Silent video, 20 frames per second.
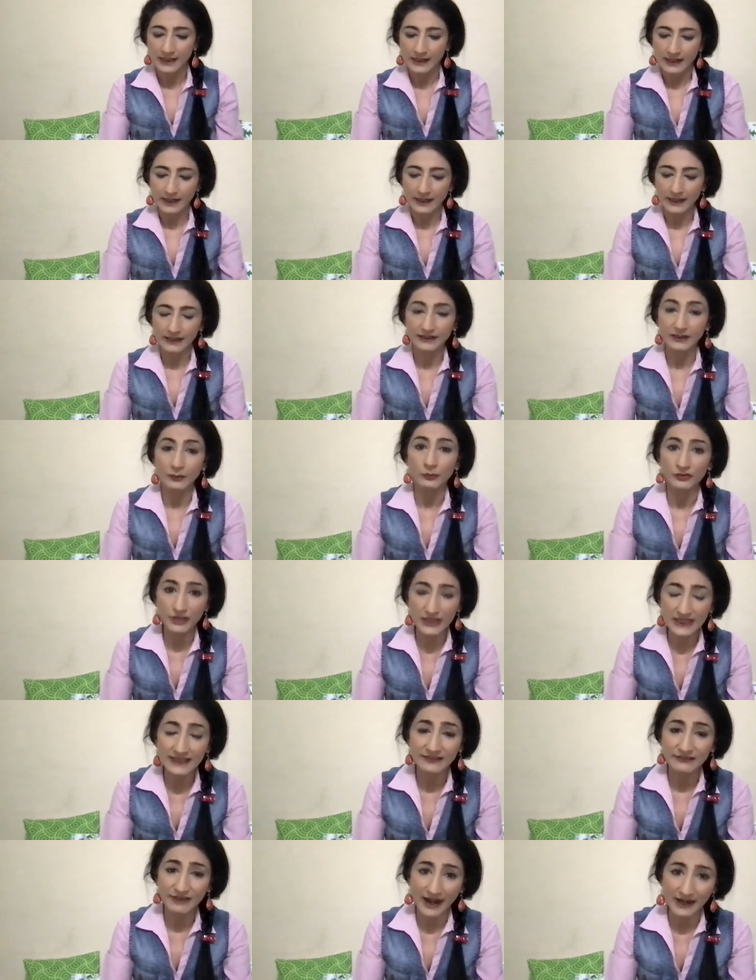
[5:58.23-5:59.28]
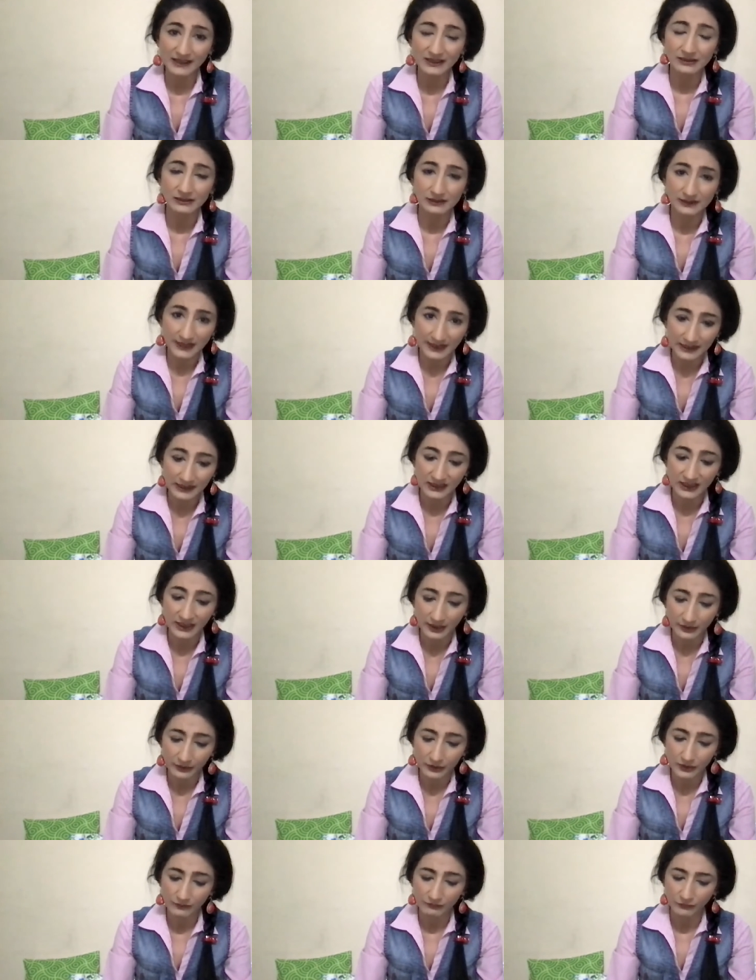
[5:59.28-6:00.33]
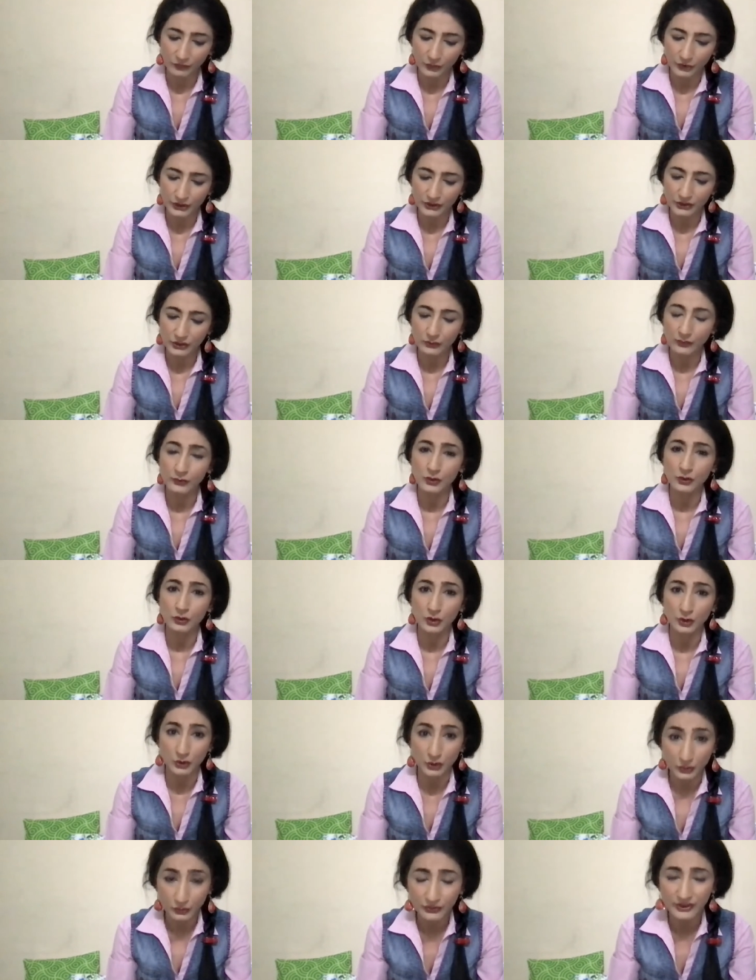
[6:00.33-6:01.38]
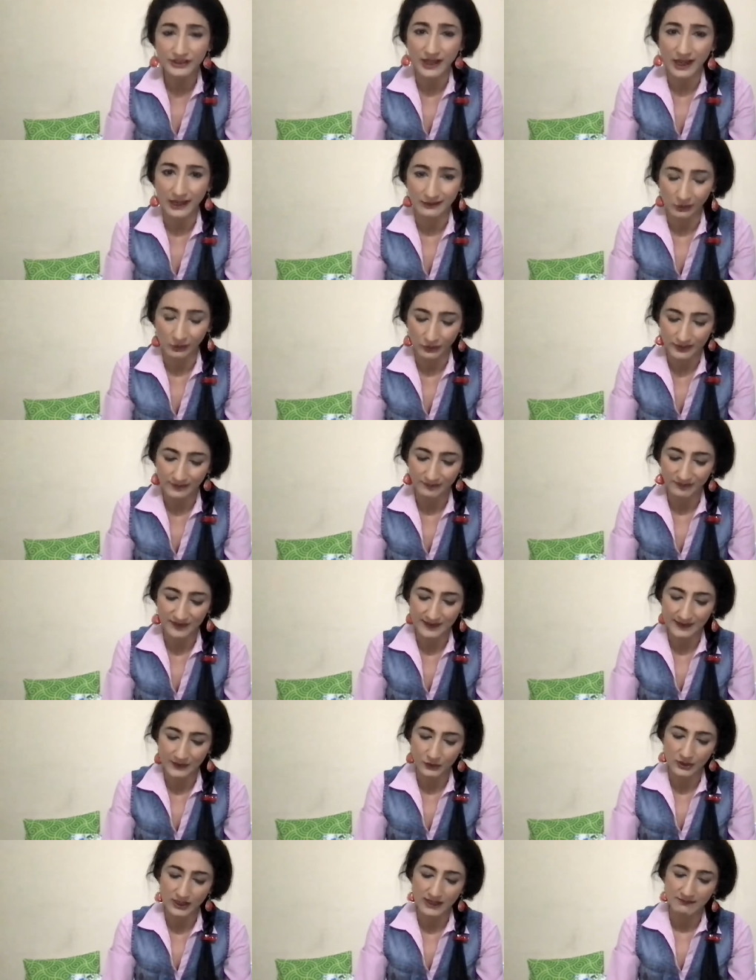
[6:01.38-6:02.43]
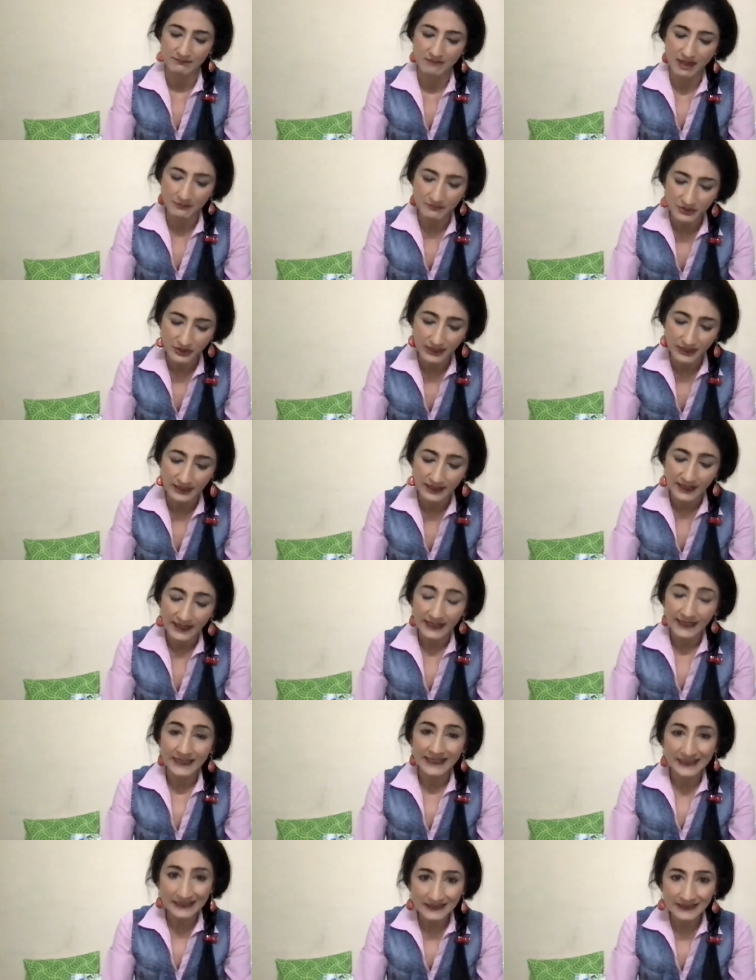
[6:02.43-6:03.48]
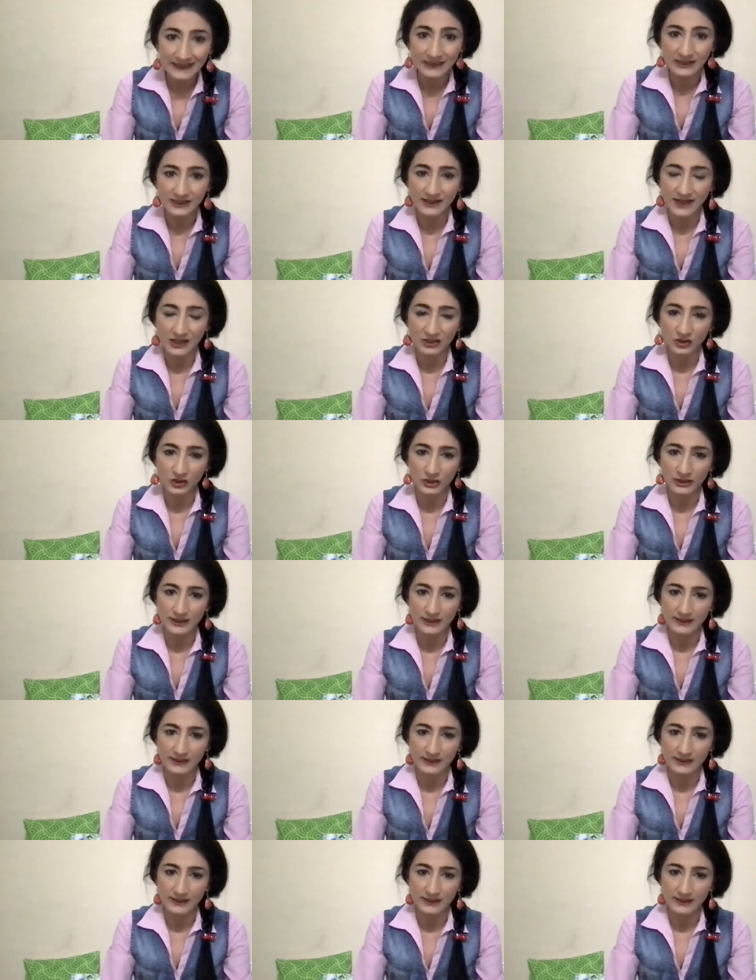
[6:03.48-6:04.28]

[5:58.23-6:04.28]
The really radical thing here is, of course, to do the dialogues of history and memory in internationally